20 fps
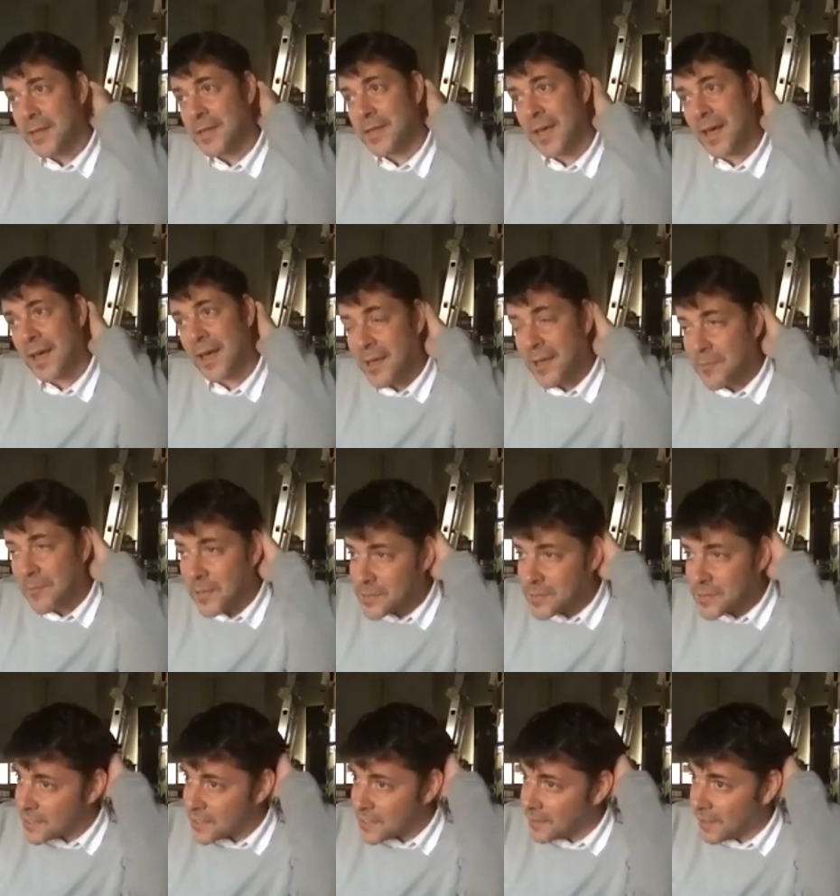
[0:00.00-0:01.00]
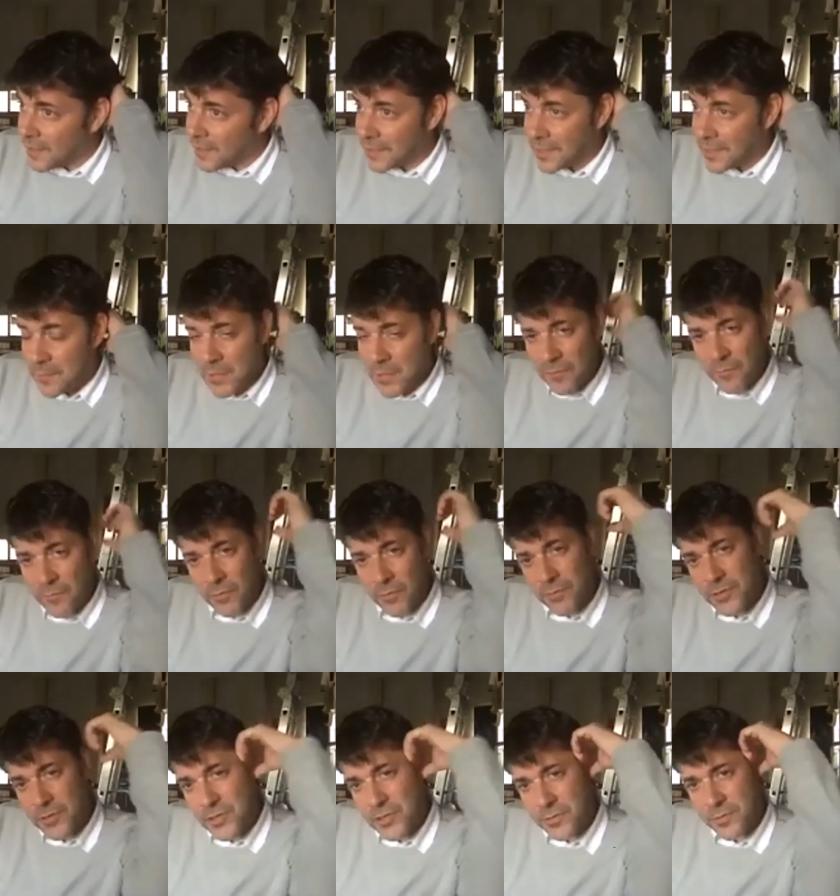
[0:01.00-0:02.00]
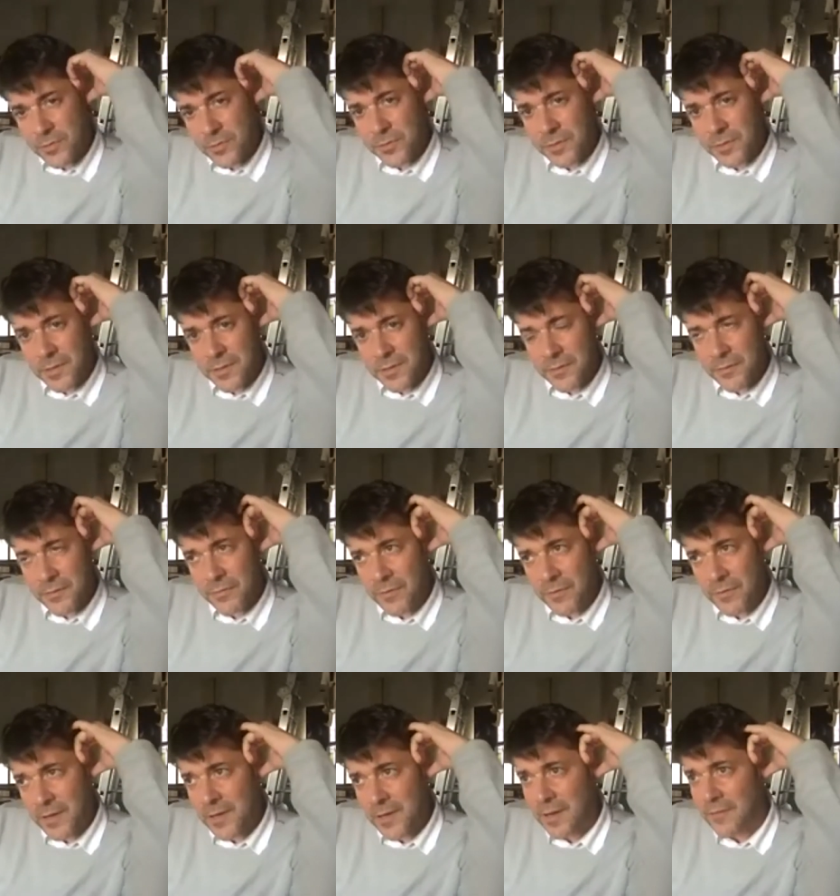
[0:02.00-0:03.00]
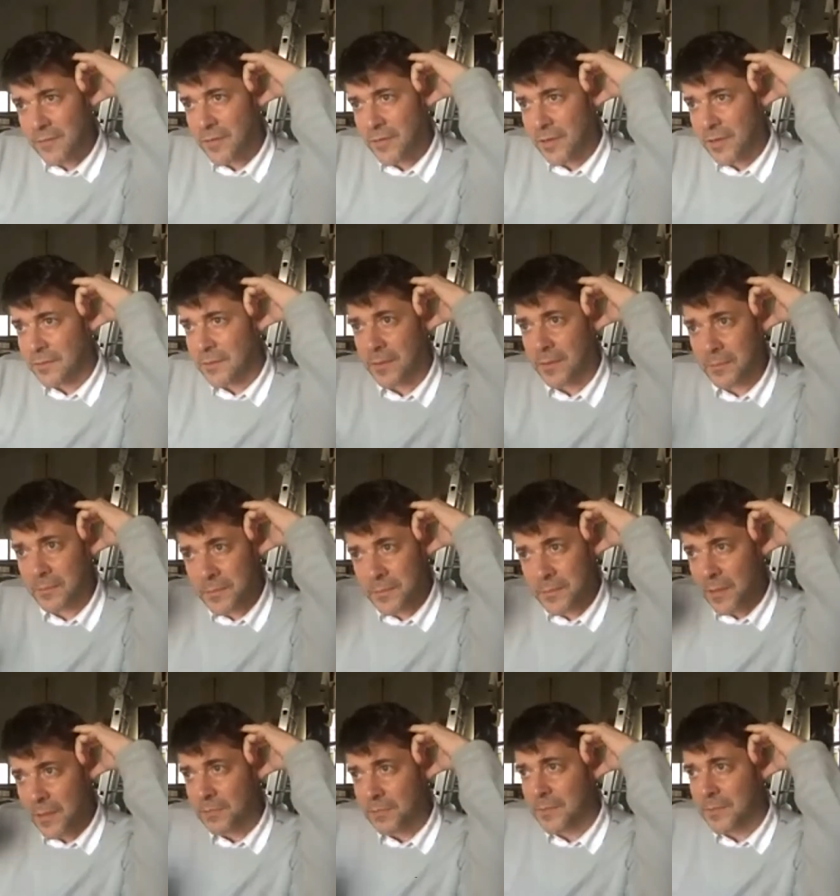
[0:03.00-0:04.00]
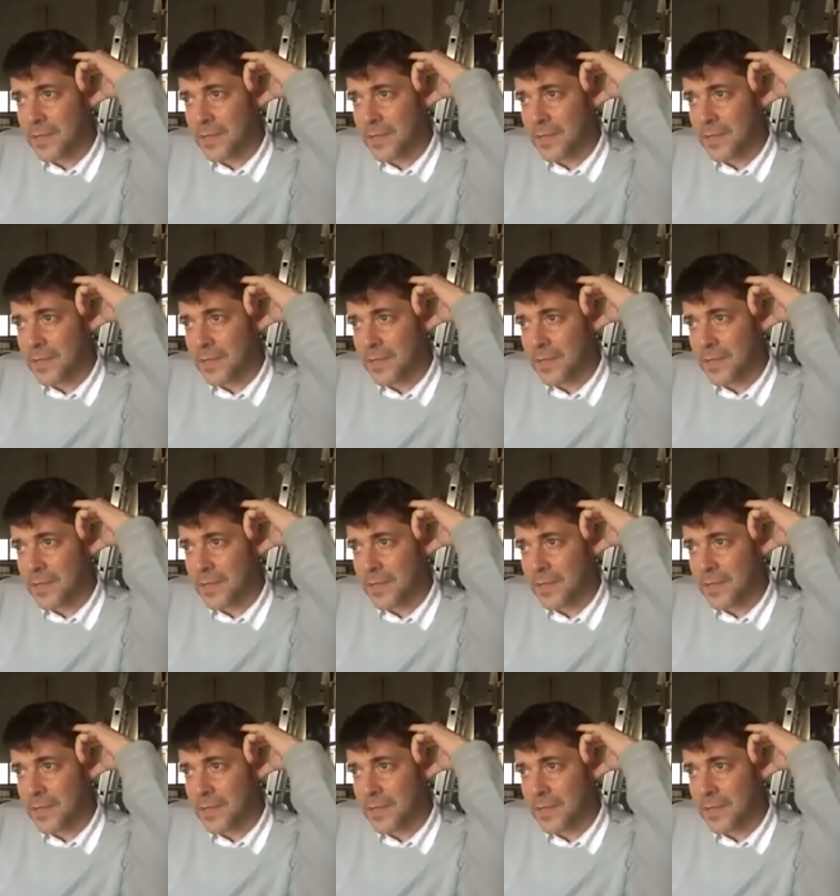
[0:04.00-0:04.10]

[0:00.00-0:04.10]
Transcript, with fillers: Yeah, I am because I, I came here for the shoot. funny enough, I I, I